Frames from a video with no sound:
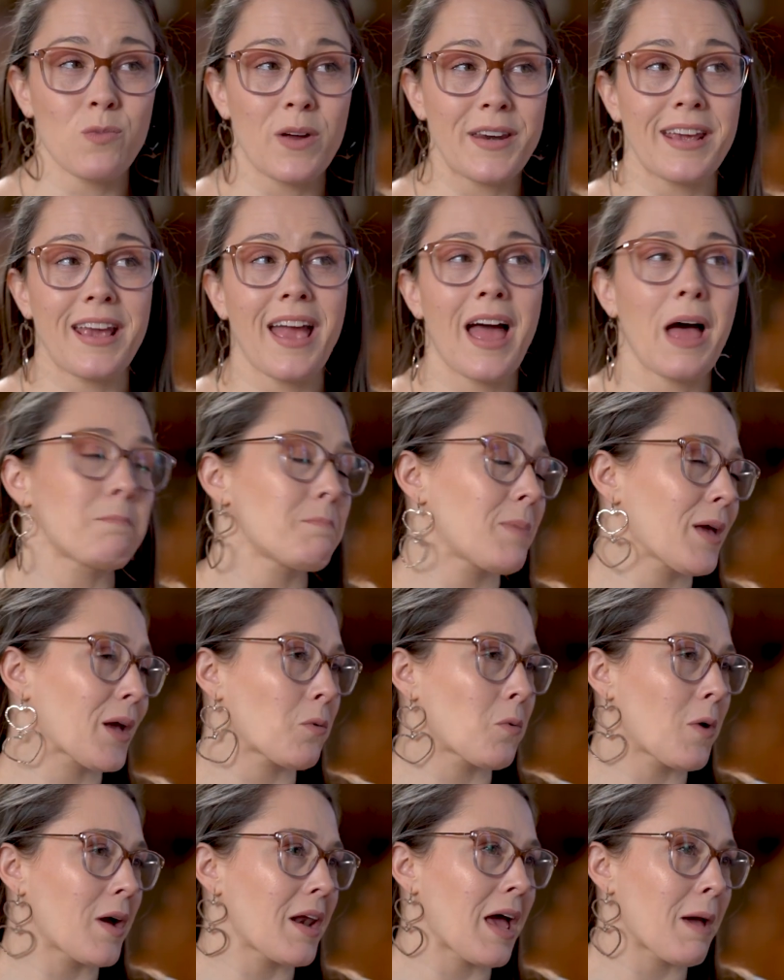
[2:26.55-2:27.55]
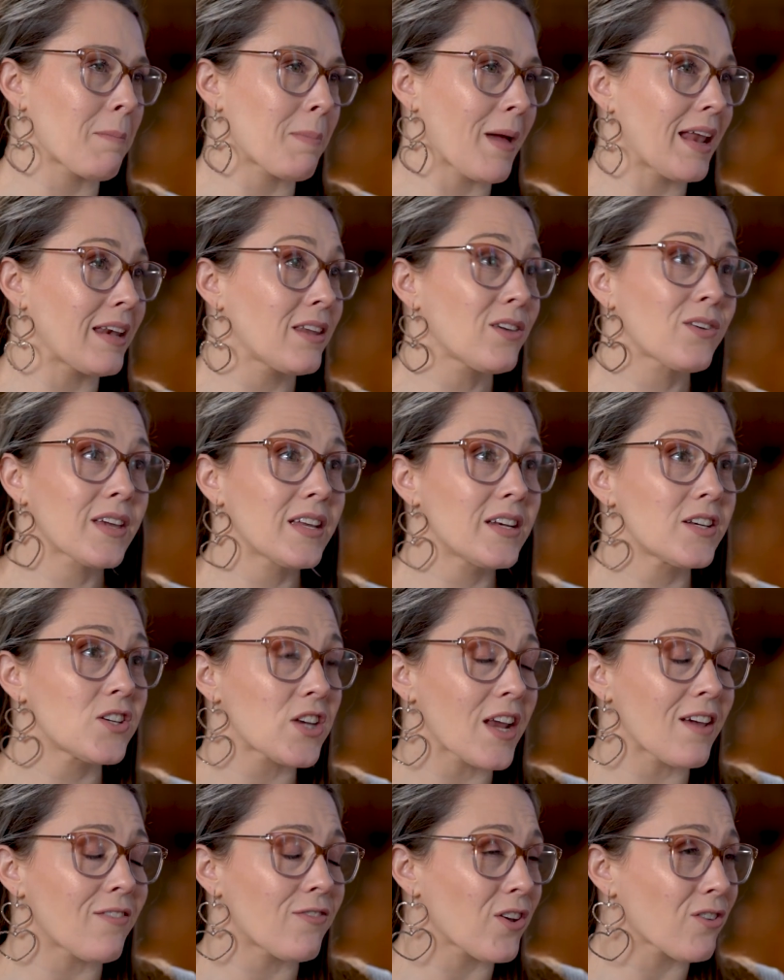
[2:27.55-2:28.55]
When you come, pick one up. And you can,
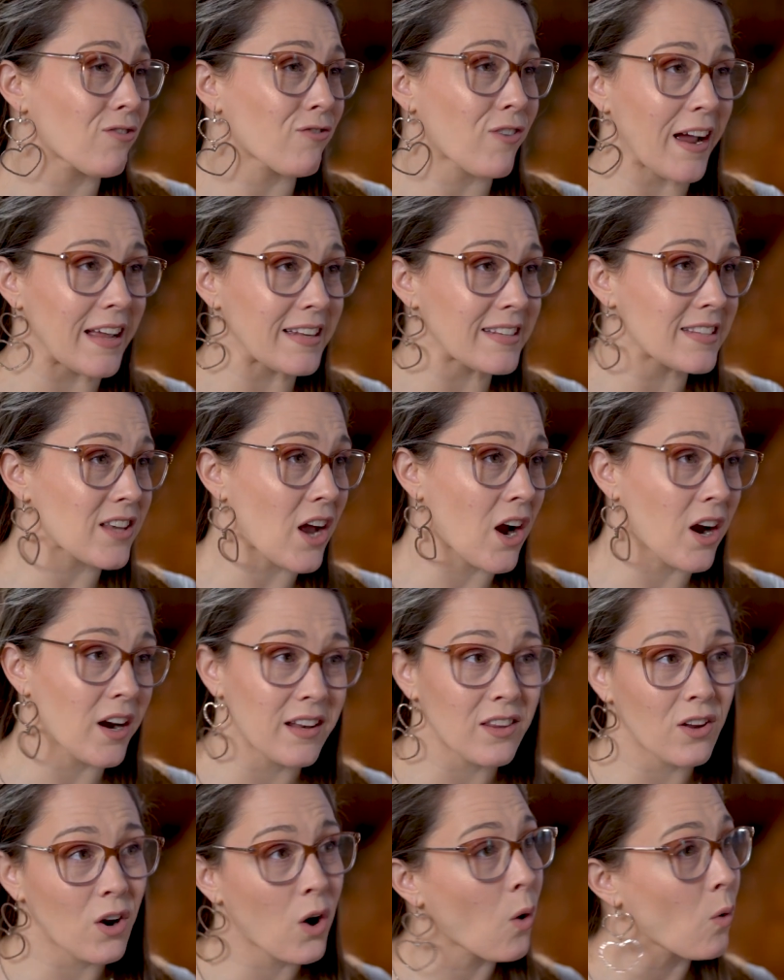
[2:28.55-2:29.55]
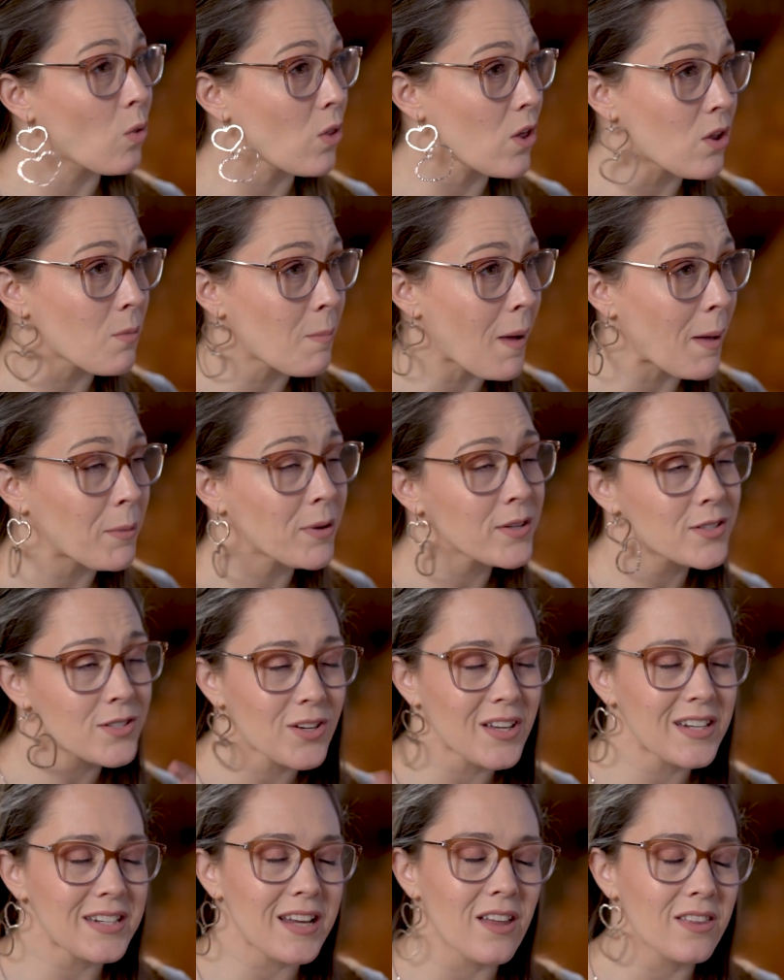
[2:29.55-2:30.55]
if your friends are in their own little bubbles,
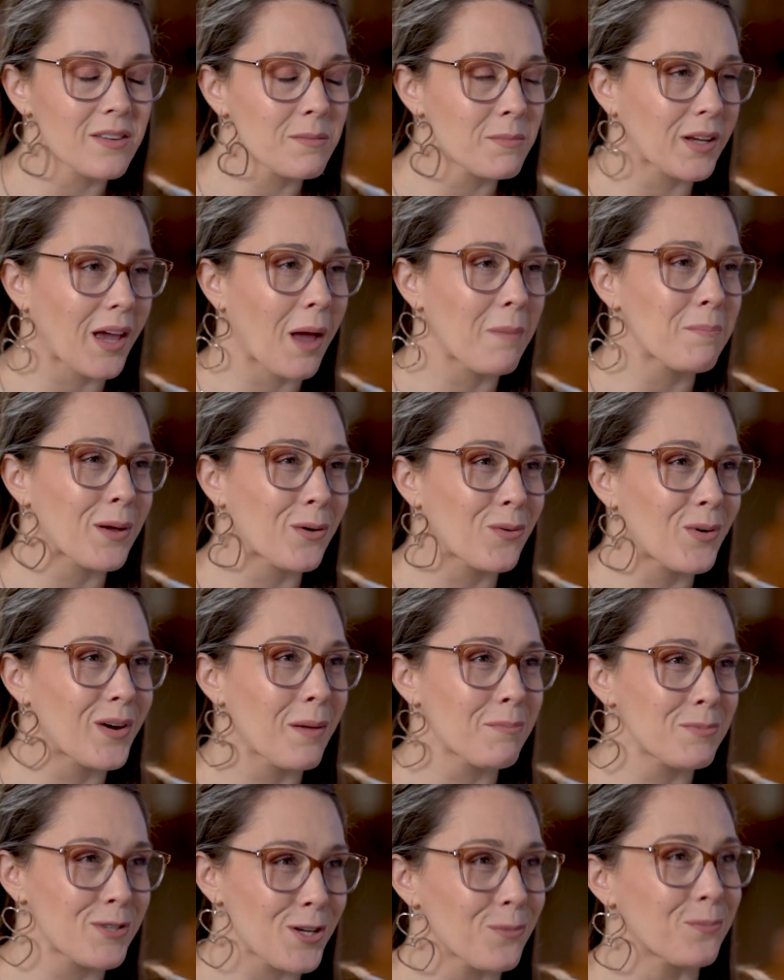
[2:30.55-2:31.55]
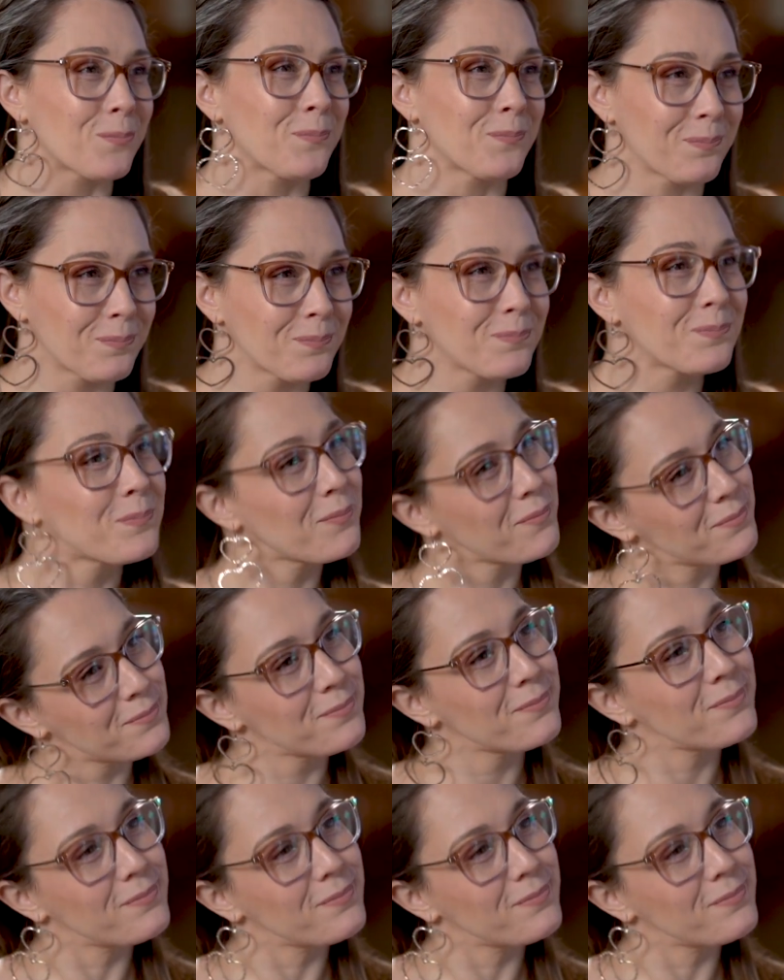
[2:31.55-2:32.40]
you can tell them to come pick one up too. Okay.